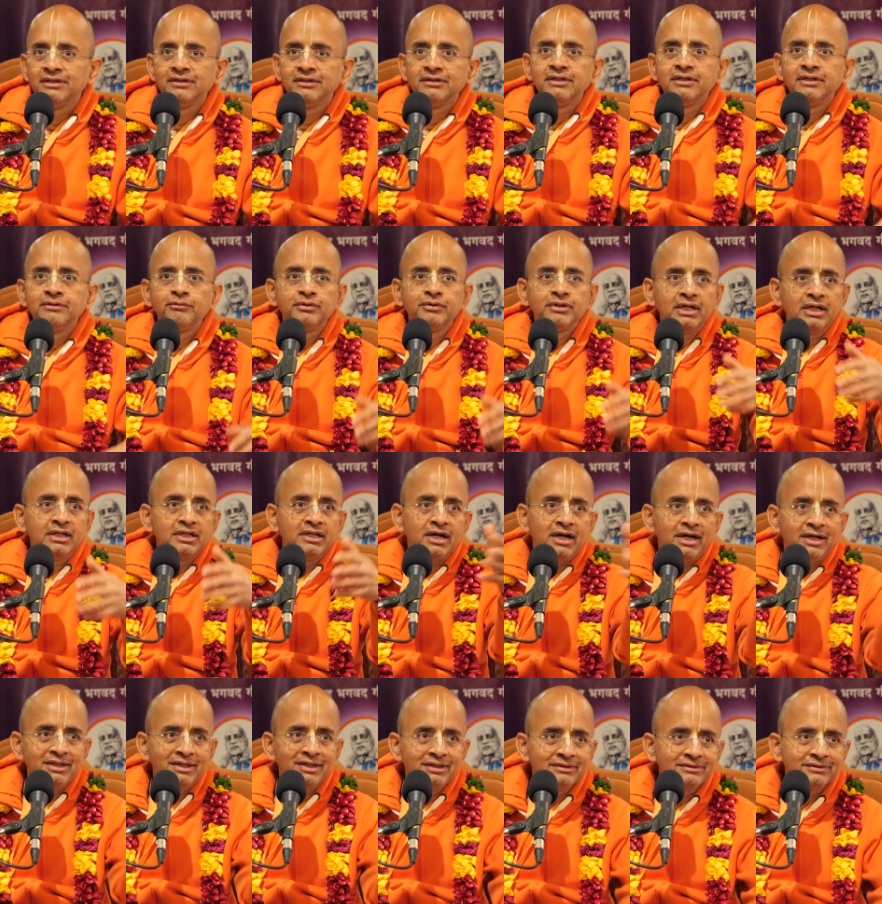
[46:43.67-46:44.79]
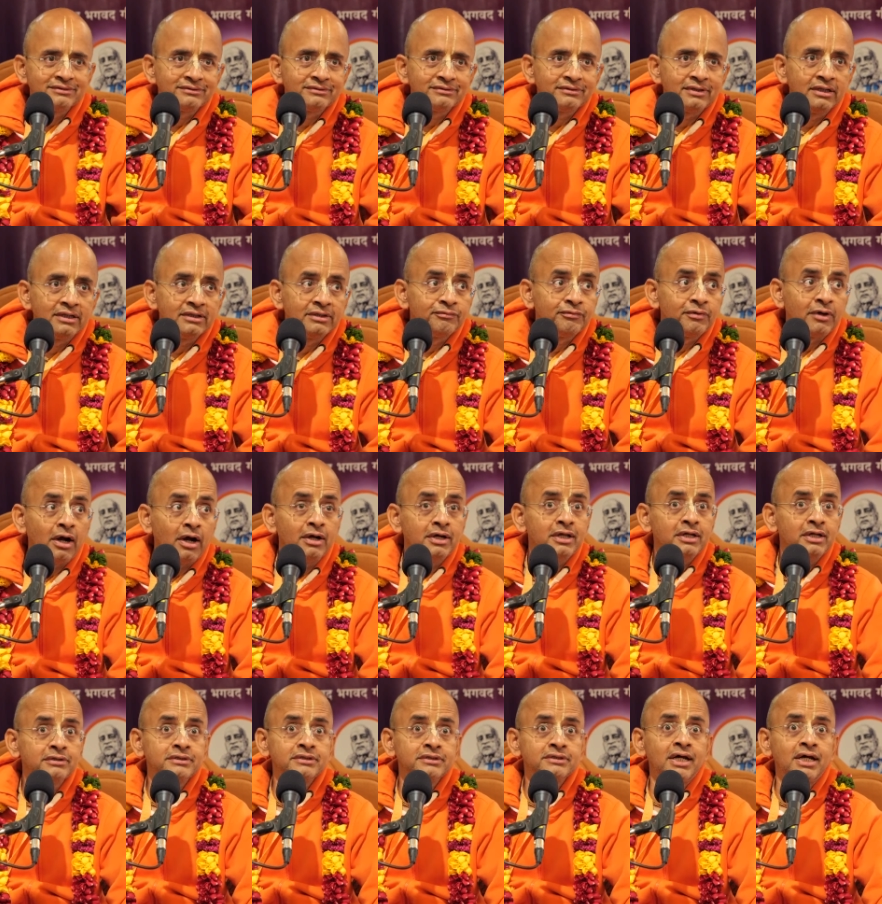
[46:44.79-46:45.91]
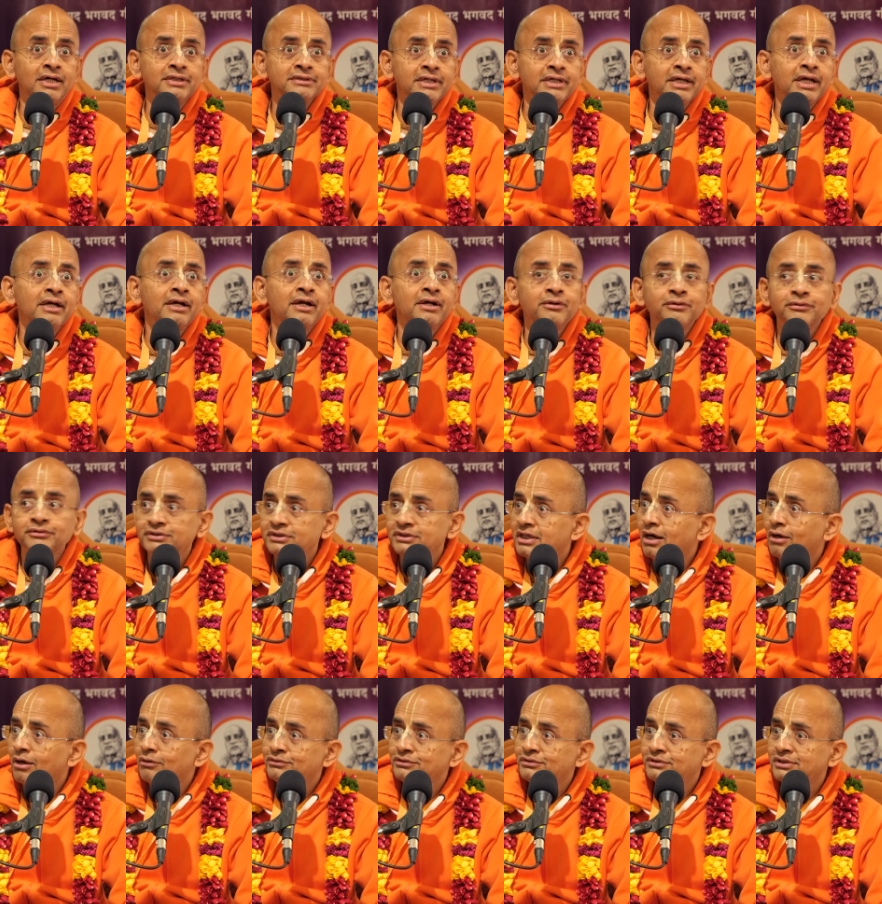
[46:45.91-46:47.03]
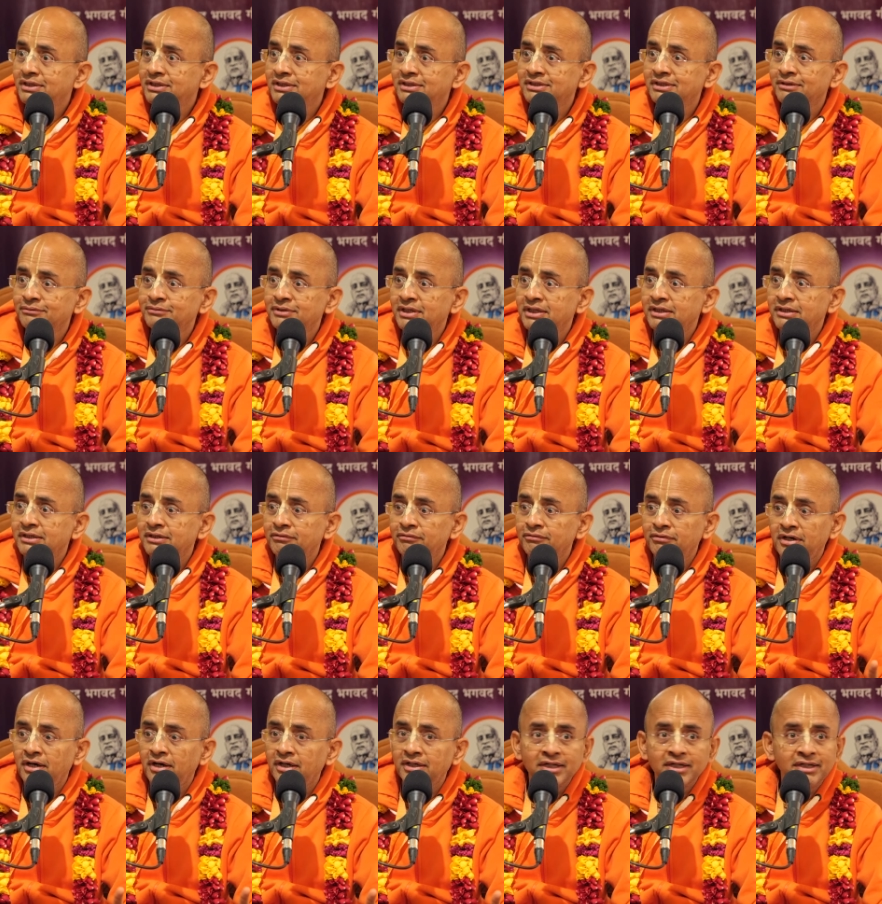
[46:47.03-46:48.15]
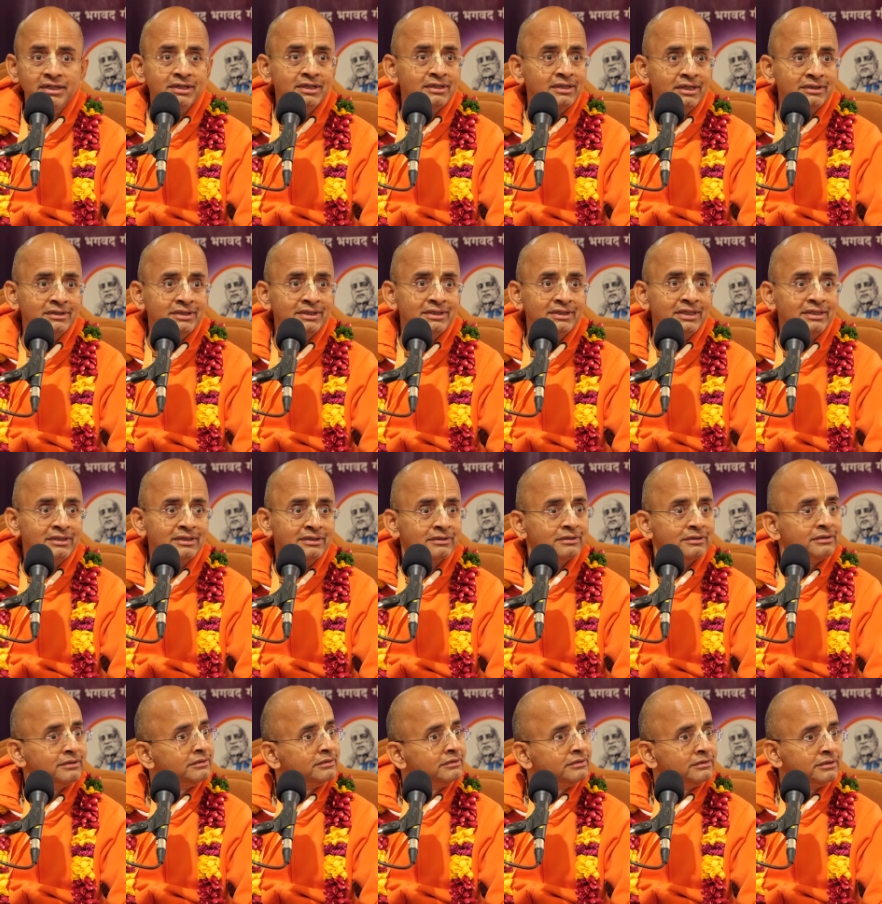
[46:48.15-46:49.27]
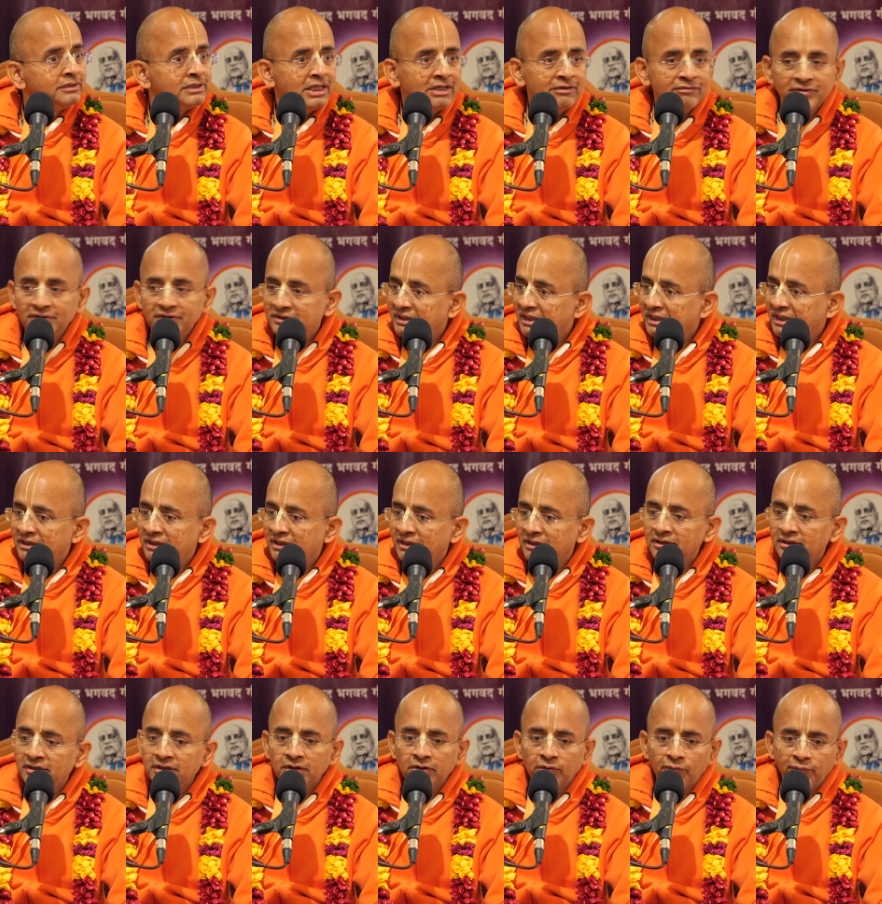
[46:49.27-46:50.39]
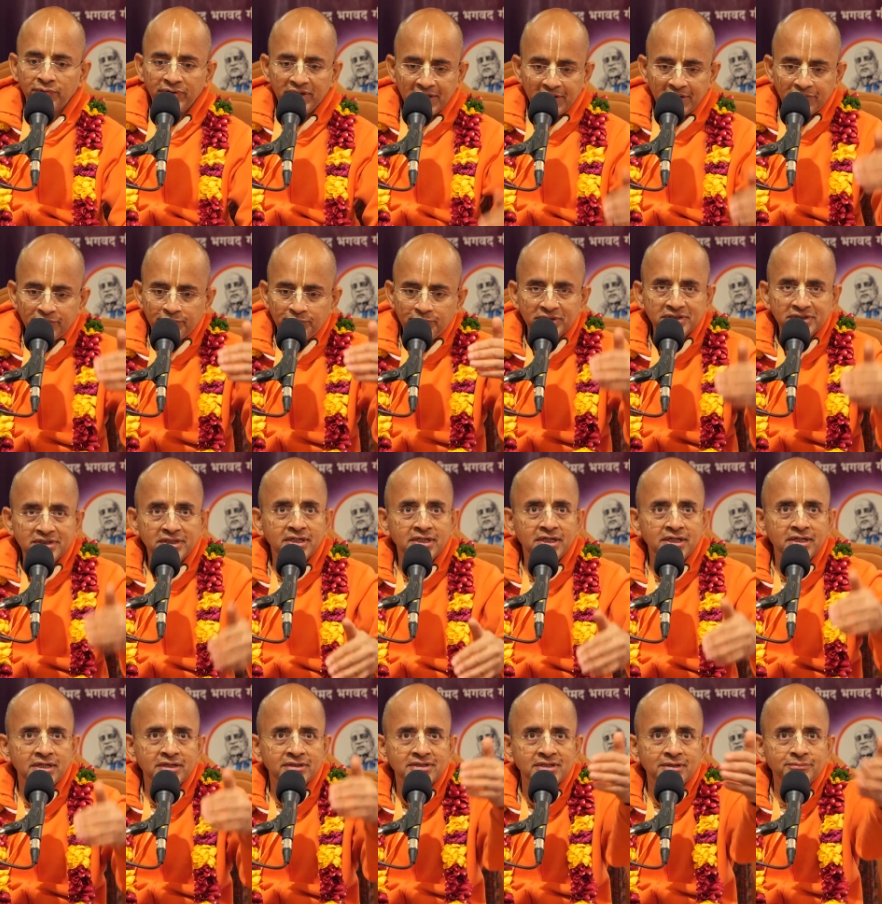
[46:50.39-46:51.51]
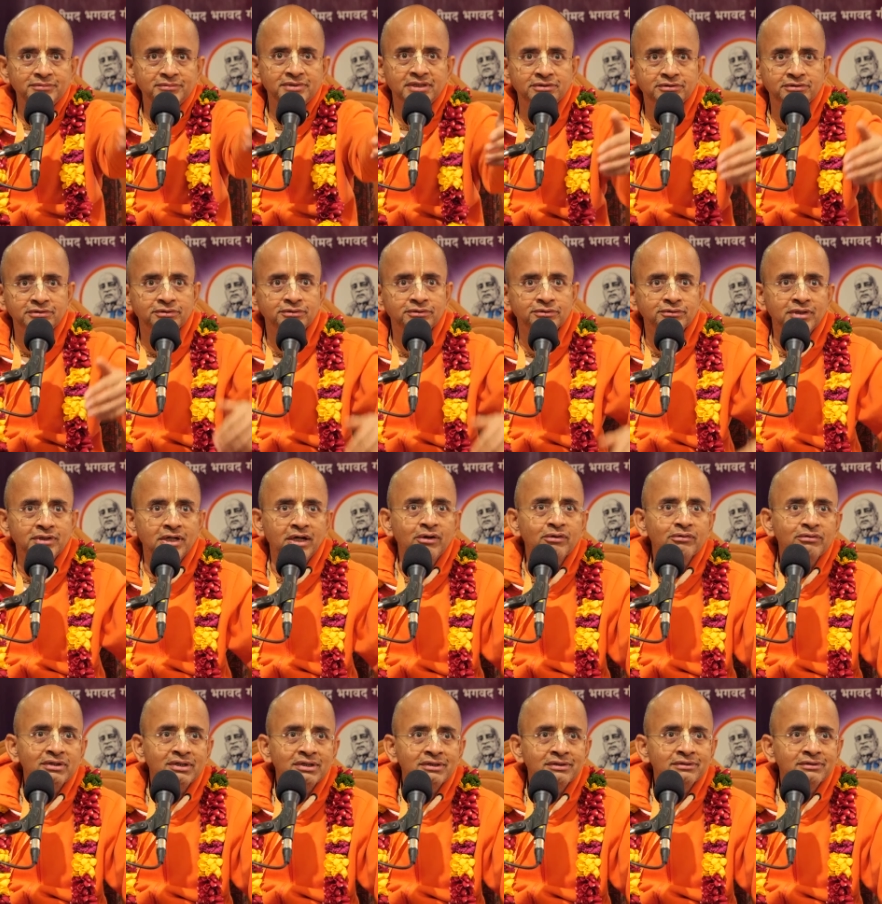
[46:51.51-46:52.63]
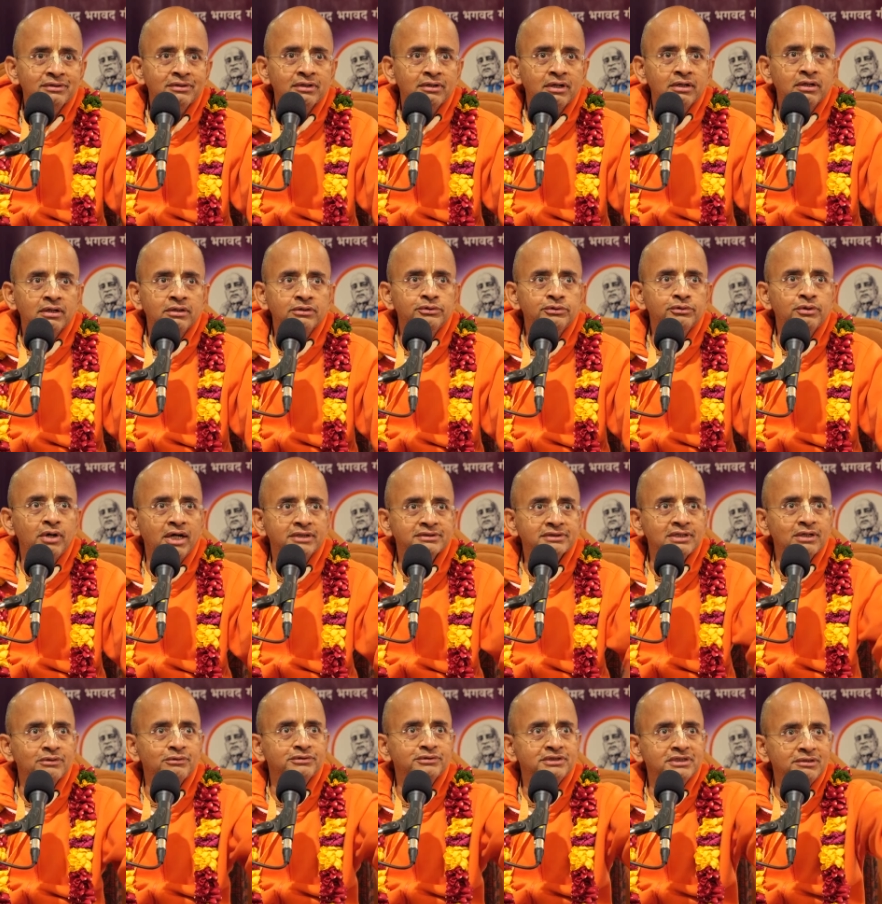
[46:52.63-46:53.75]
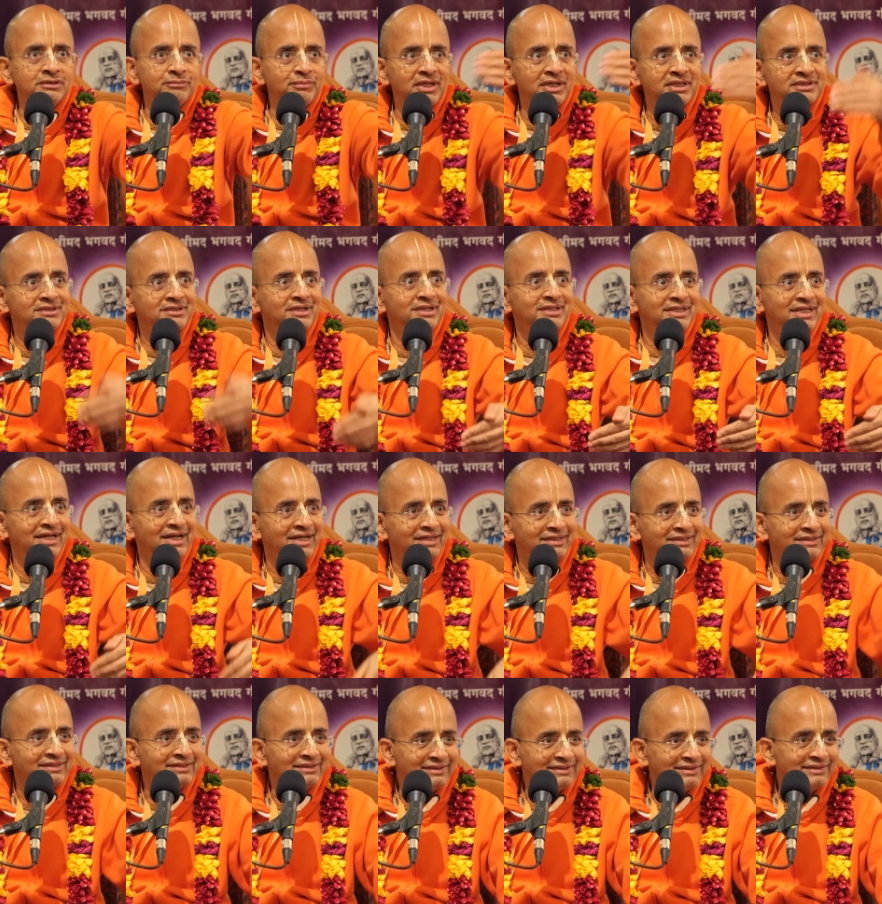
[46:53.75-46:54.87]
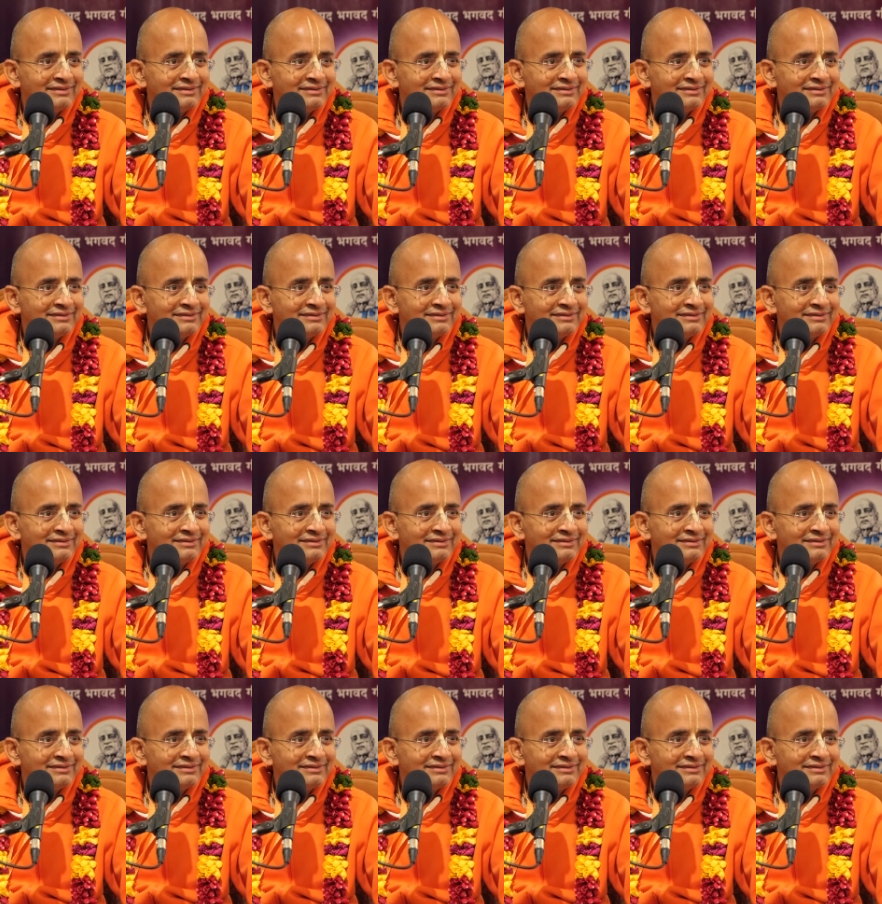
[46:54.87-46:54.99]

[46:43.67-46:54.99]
He would tell the audience, and if the audience is asking a question outside the subject, he will not entertain. He will say that, we have presented a subject to you now. You ask a question based on that.